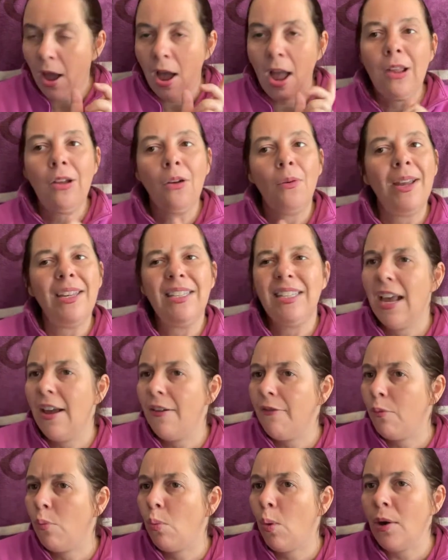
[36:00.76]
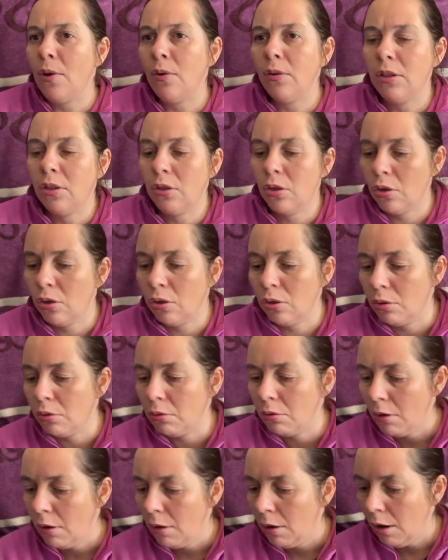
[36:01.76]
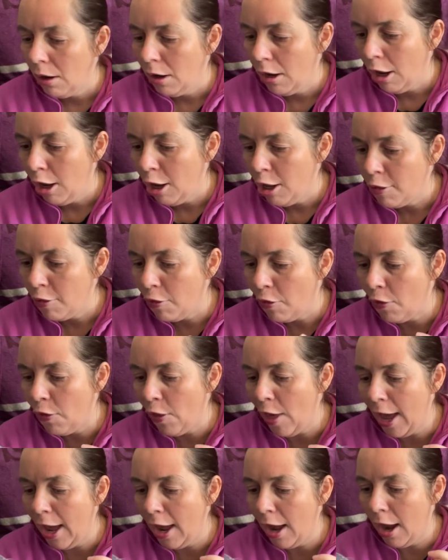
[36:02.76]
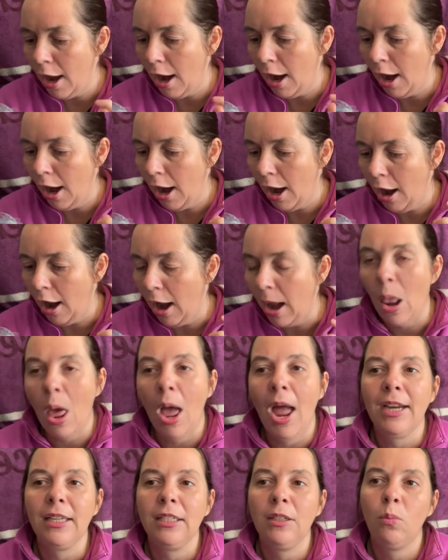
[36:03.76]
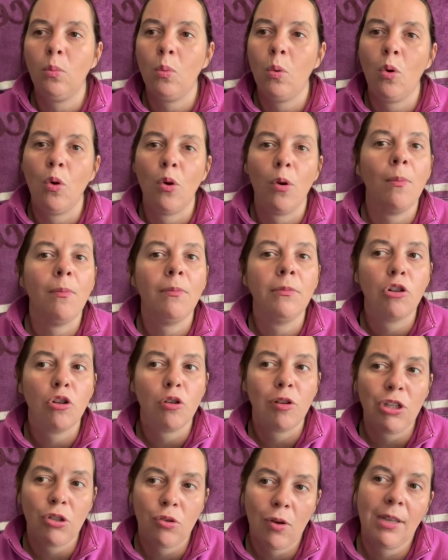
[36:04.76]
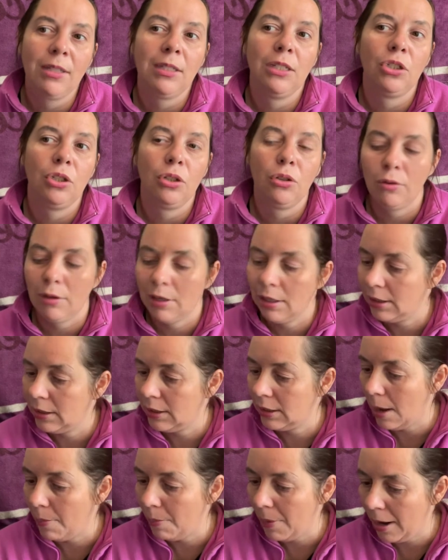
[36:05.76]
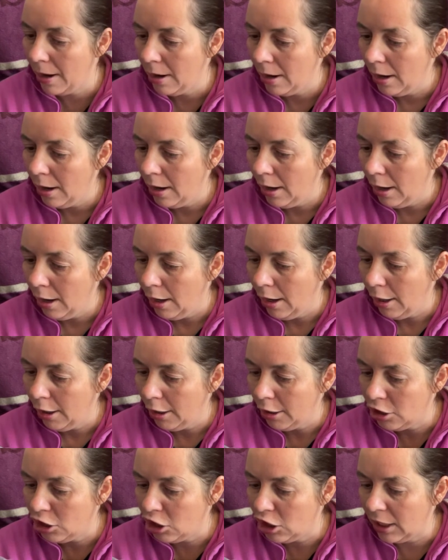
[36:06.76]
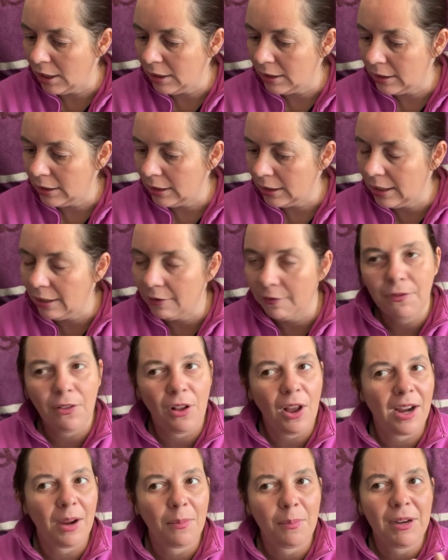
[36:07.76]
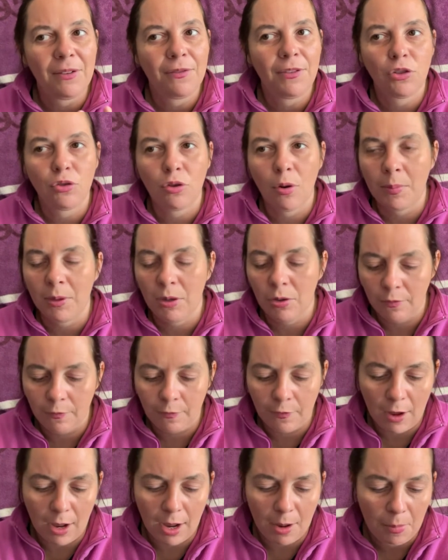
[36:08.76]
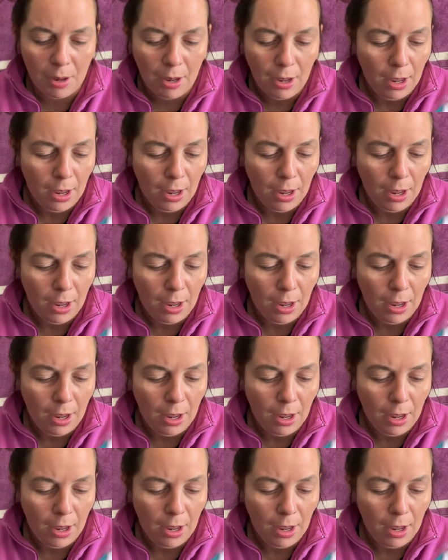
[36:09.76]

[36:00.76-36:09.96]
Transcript: I always have 1 or 2 that I like to warm during transition or in summer, just to give like a bit of a tropical vibe.